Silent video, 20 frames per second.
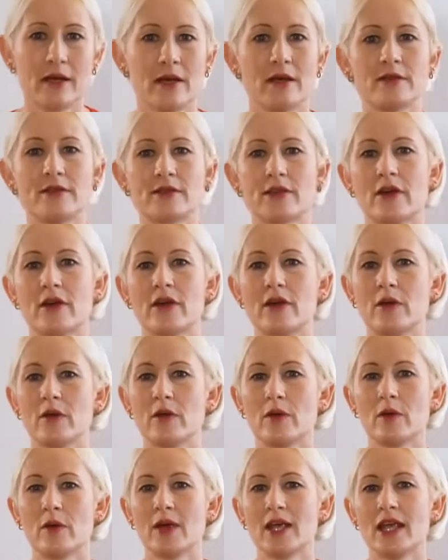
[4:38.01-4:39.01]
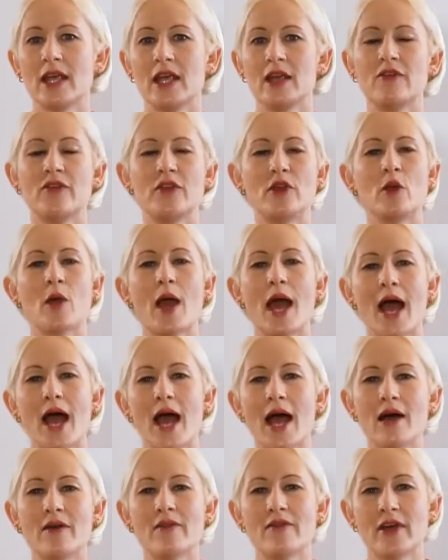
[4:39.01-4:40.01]
so if you
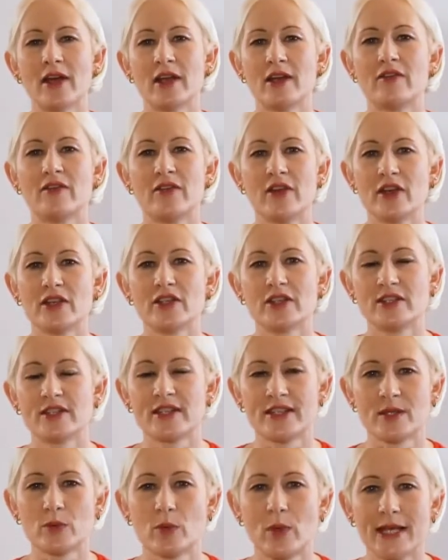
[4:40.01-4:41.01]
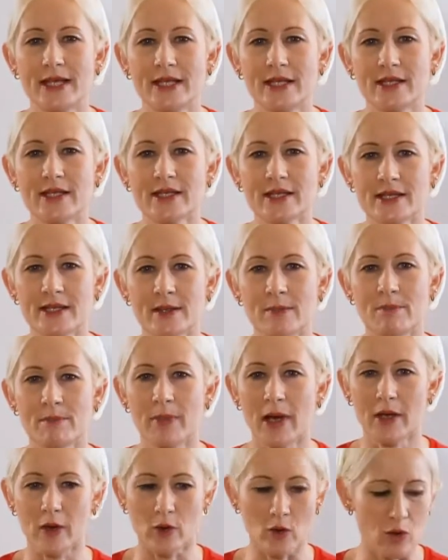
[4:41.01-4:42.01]
have an aversion to sweetness,
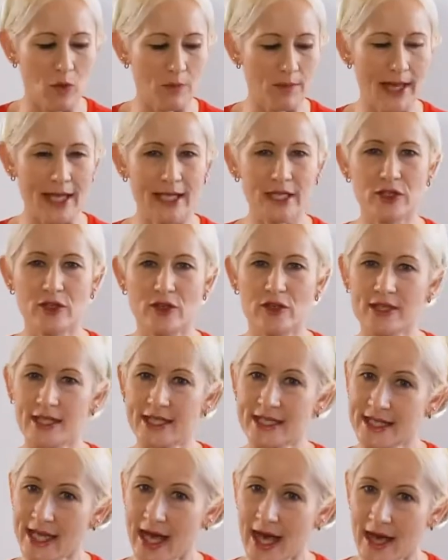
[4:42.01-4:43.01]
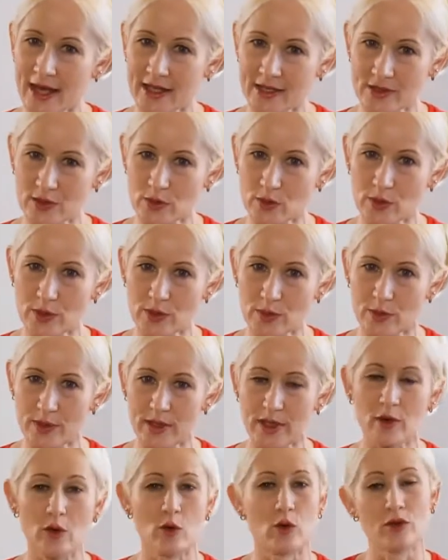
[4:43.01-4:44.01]
by all means use a tart sauce
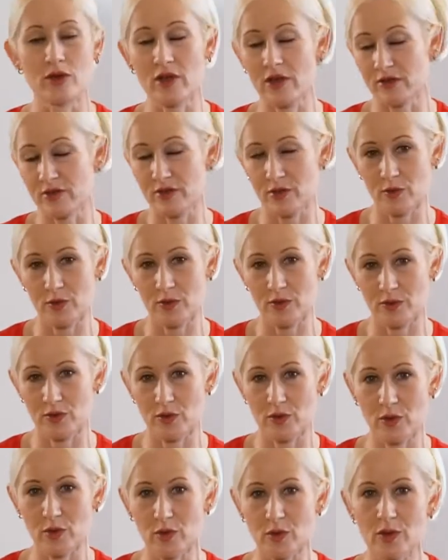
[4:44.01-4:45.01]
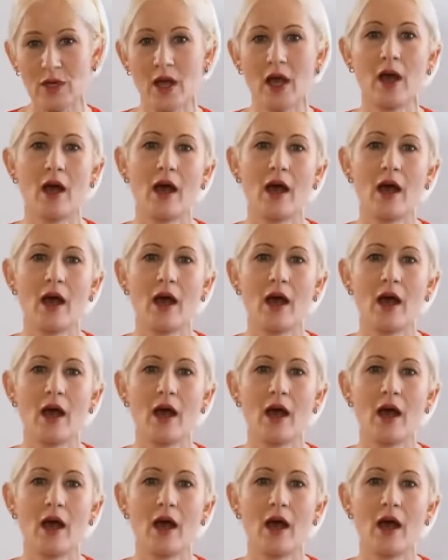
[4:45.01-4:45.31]
with it or no sauce at all.